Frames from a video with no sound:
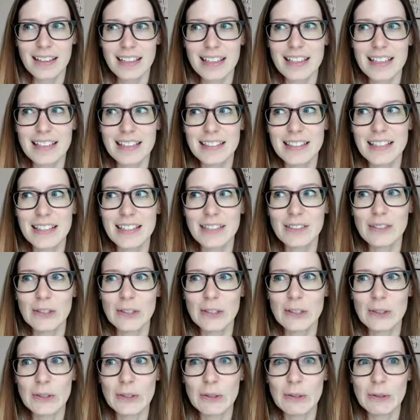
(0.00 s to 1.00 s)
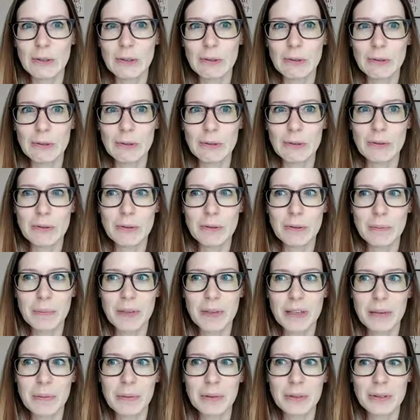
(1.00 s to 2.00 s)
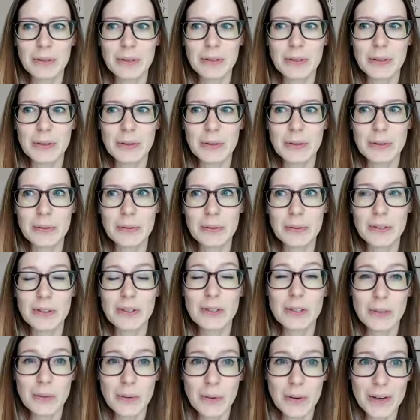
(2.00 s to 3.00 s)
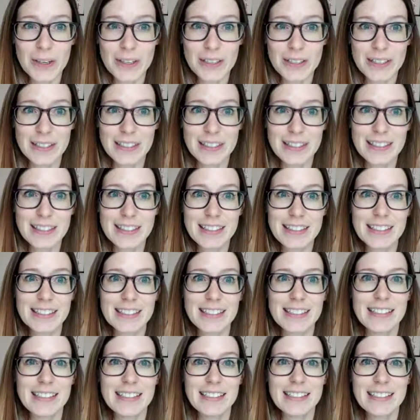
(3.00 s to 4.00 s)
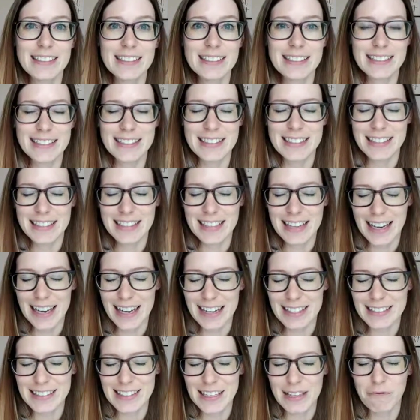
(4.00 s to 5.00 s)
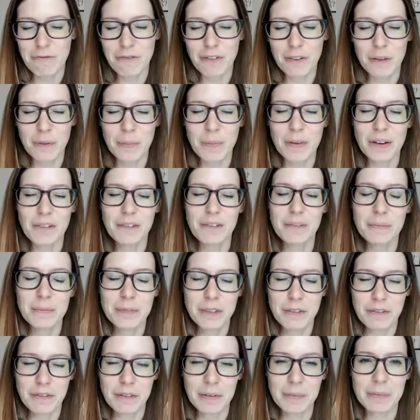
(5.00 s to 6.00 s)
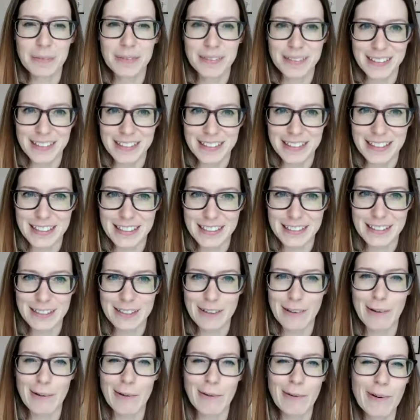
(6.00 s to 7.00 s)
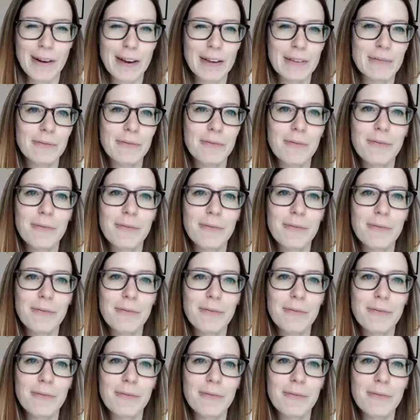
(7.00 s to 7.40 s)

easy to be able to source content for the book from different places. So I